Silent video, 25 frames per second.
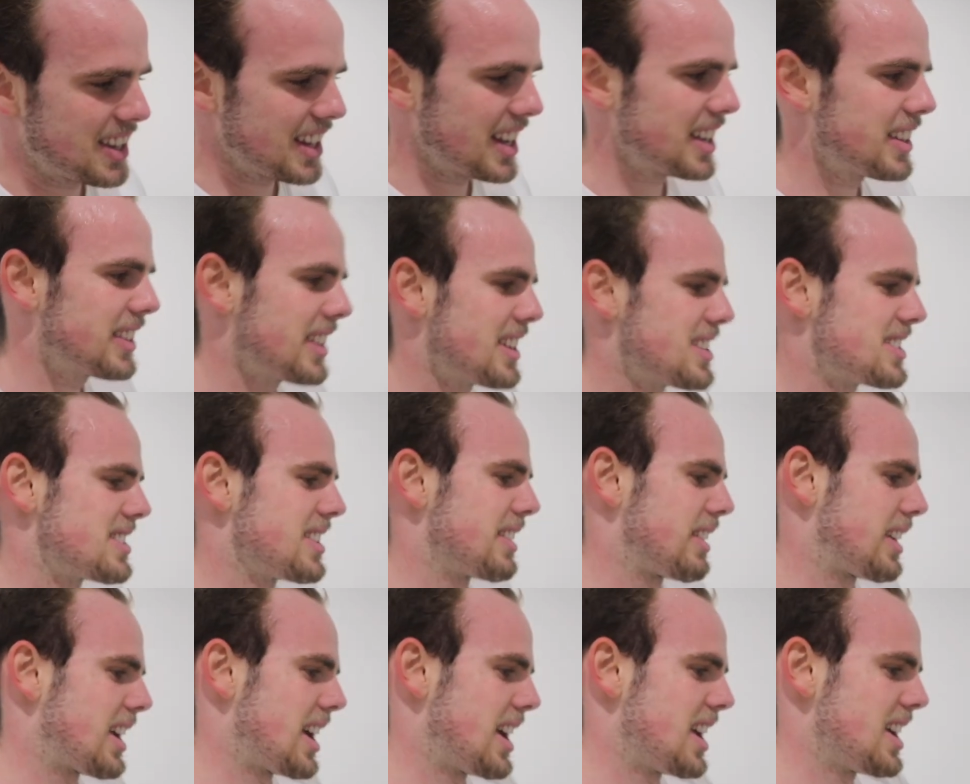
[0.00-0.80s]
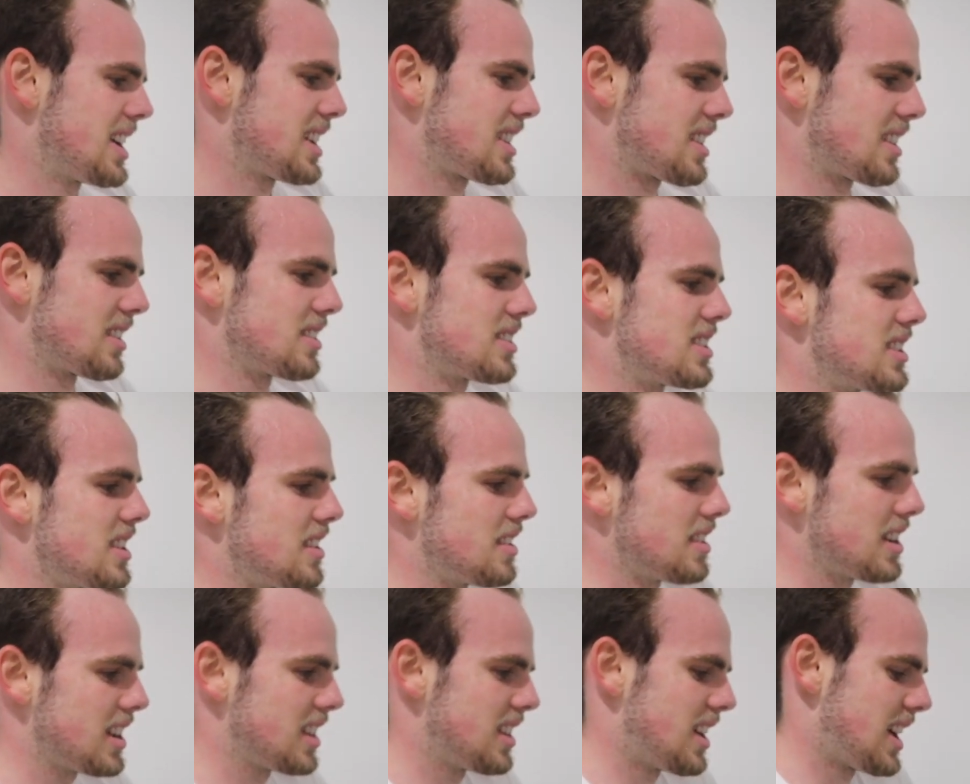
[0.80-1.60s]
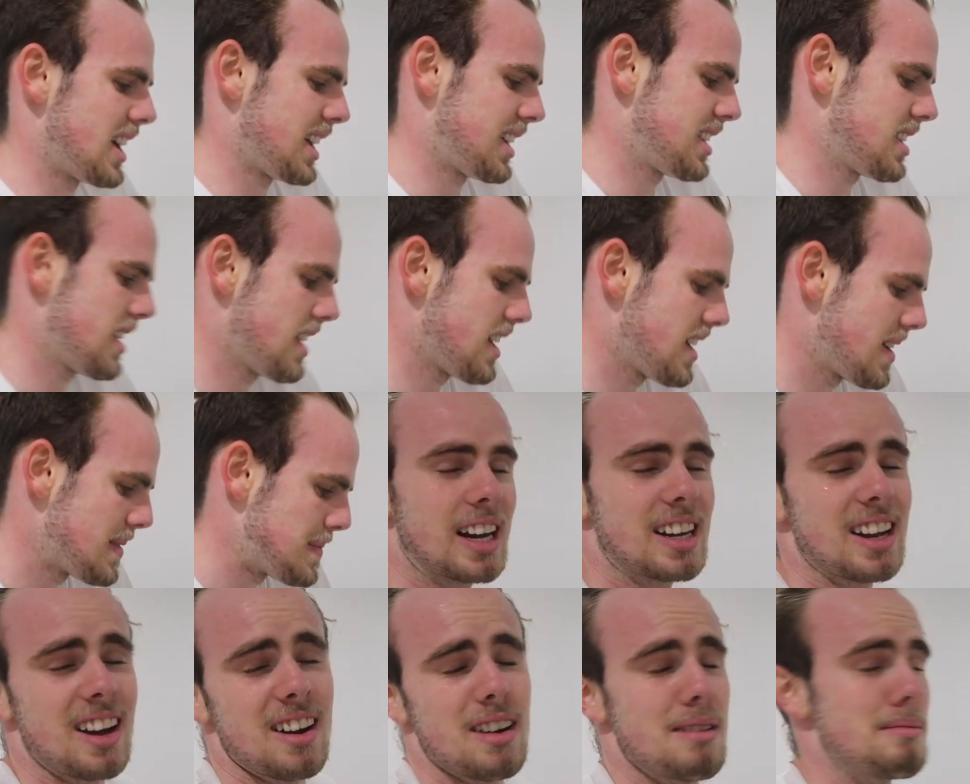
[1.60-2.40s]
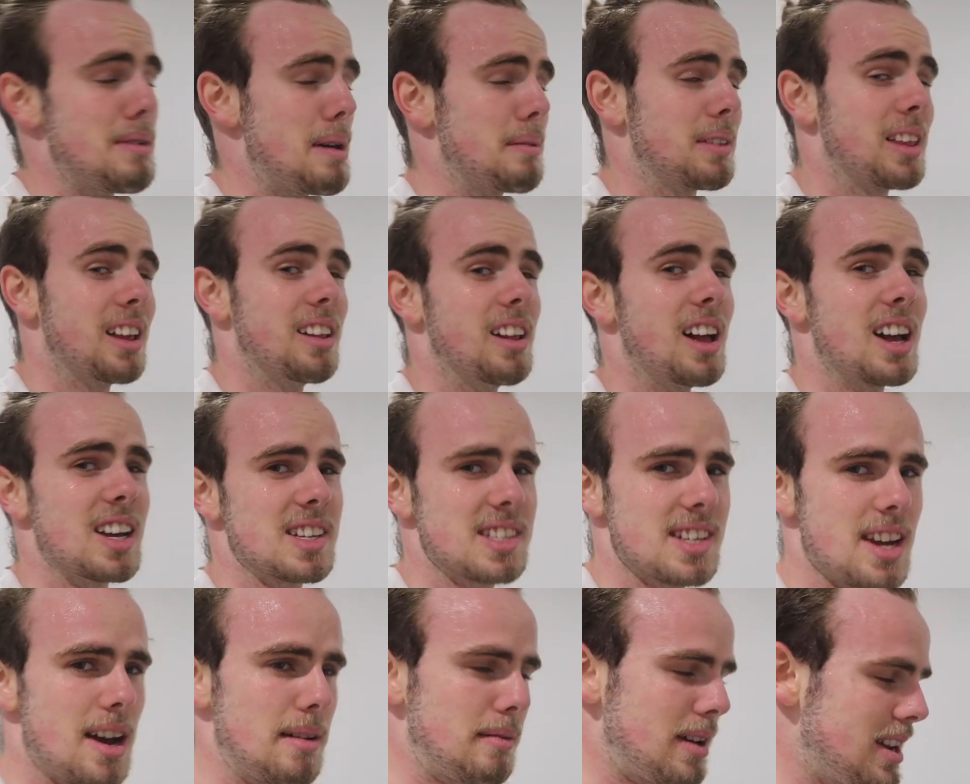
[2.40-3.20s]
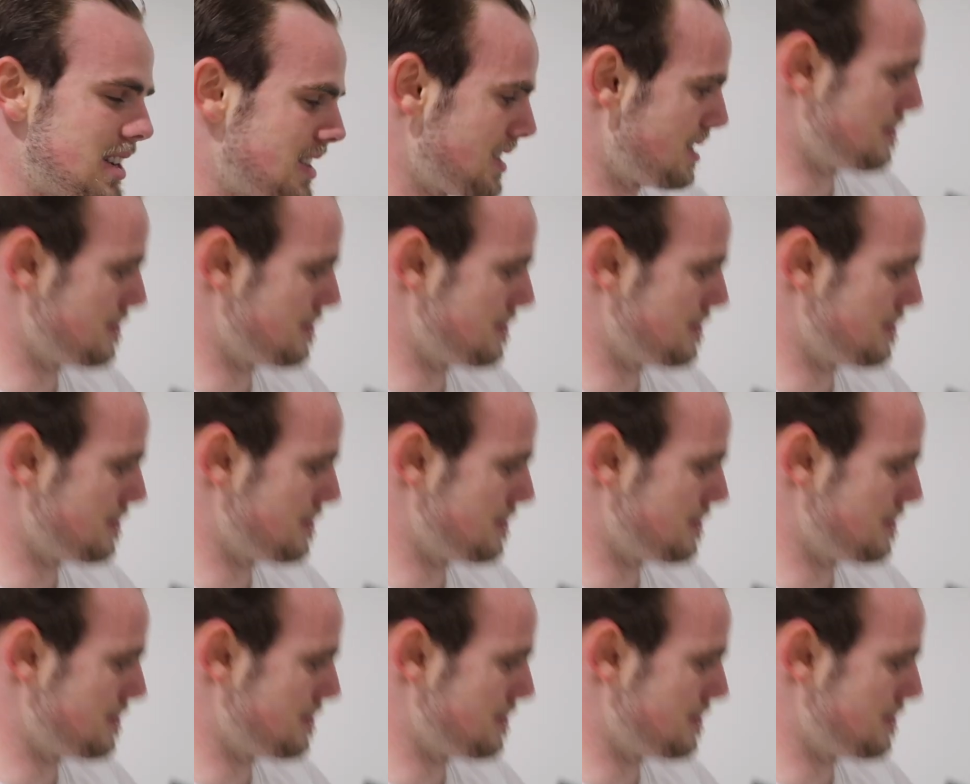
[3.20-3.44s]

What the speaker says: think that's okay, considering, like, I can't remember the last time I